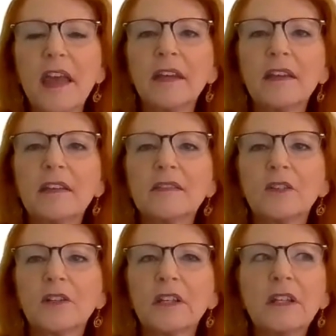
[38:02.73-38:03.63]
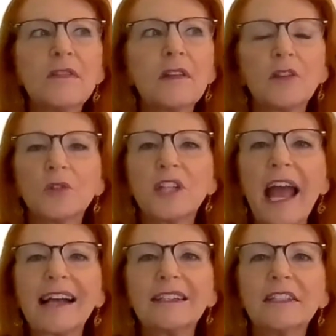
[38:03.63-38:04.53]
is headed? Is there anything that you're
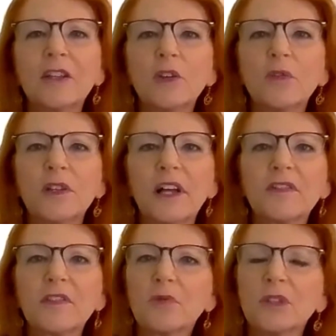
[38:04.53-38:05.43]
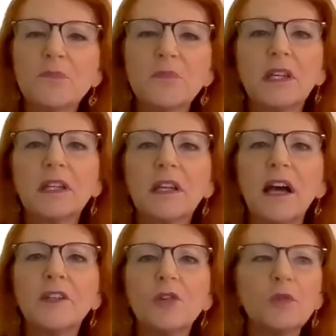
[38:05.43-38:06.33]
tackling that you feel like that's really big?
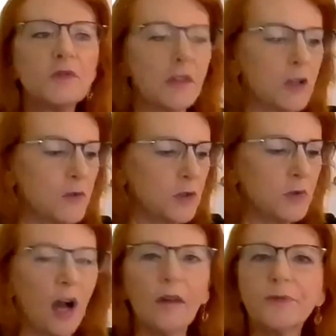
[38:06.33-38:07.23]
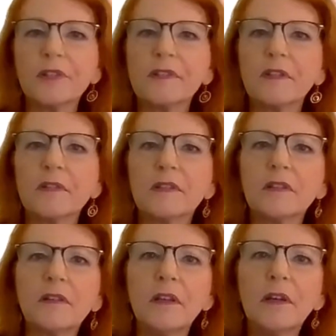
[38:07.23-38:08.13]
I know you said that you do conferences
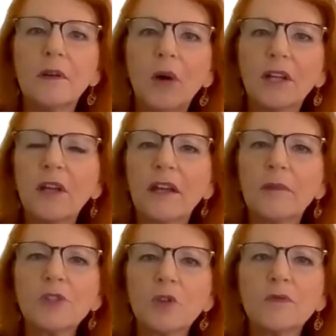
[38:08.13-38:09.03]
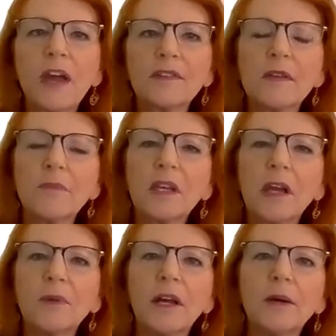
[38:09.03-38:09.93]
and whatnot. I'm sure you've got something
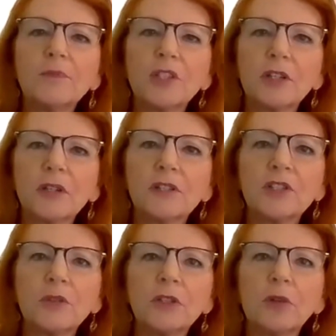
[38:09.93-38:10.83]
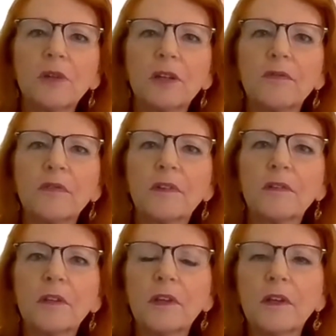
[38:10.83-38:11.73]
coming up. Share a little bit of
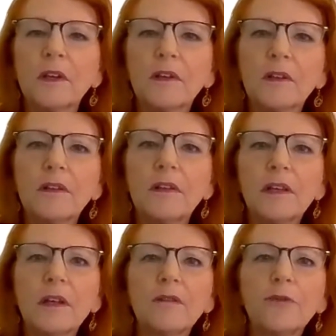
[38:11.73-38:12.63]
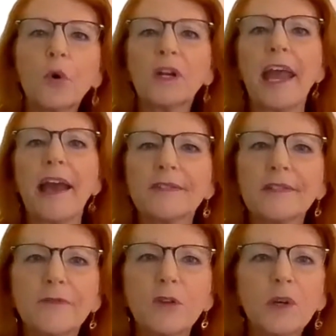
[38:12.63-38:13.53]
the
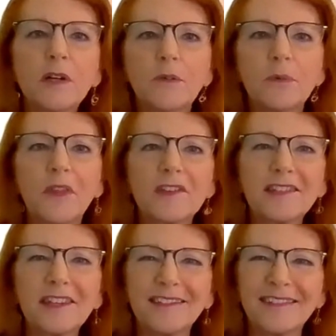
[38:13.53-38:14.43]
forecast, if you will, with us.